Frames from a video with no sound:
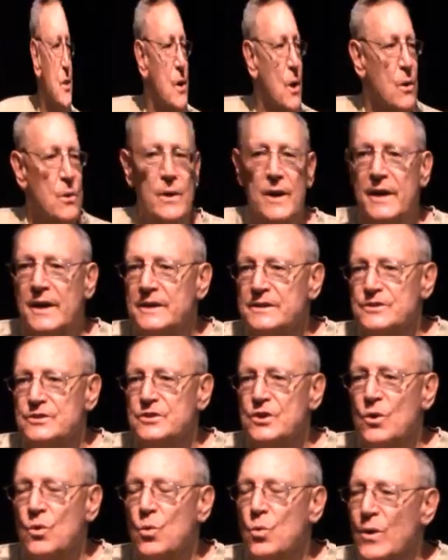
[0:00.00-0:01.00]
so
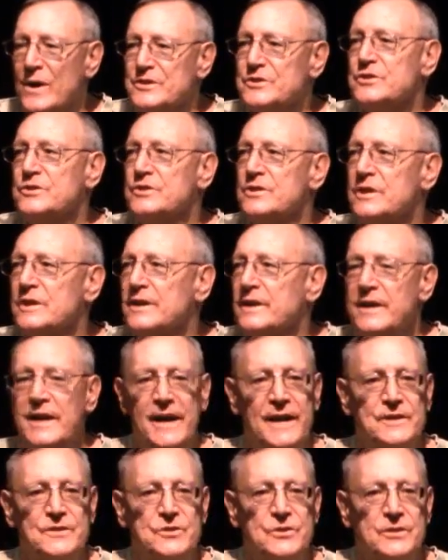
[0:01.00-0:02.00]
it's question and
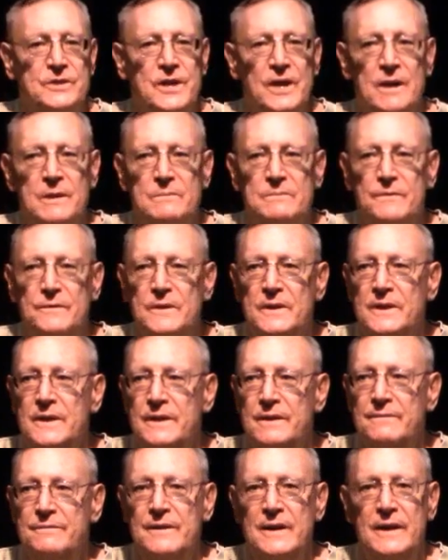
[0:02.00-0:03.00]
answer time for the
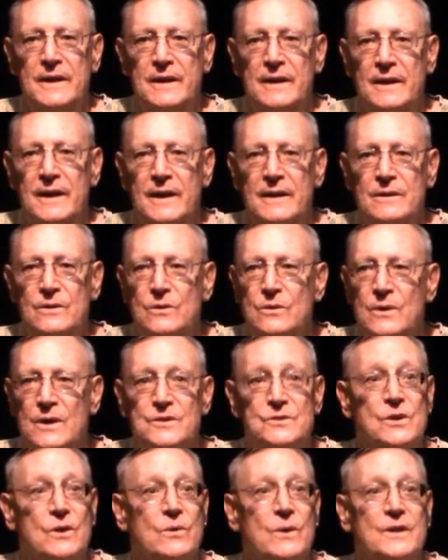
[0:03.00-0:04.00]
evening, and who
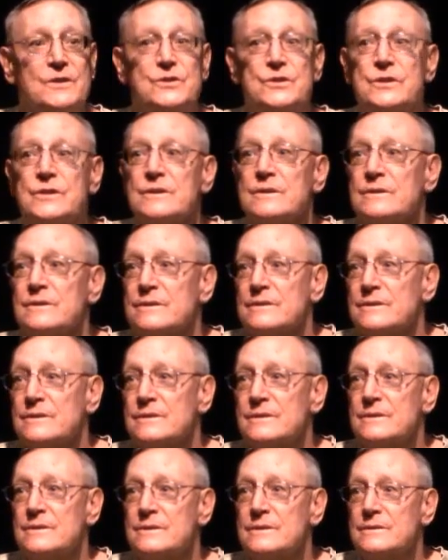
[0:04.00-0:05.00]
has a question?
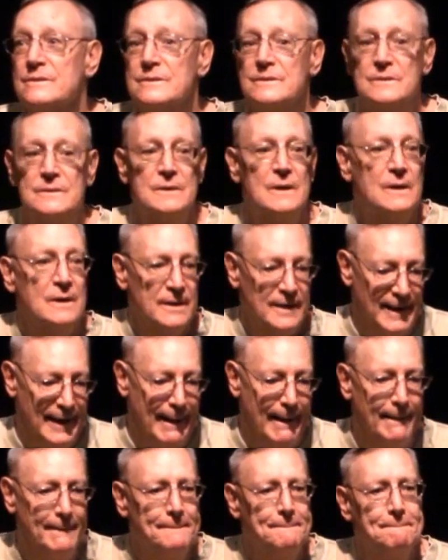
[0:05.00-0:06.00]

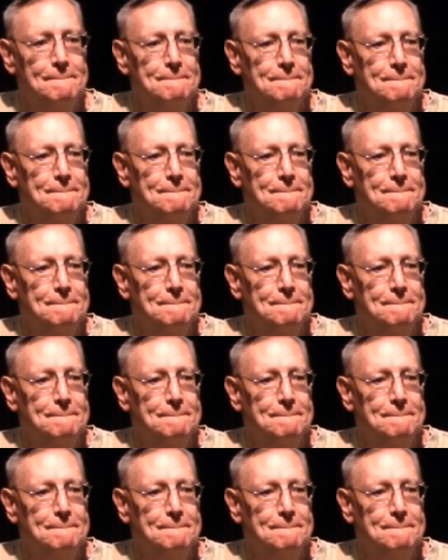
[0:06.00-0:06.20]
Yeah?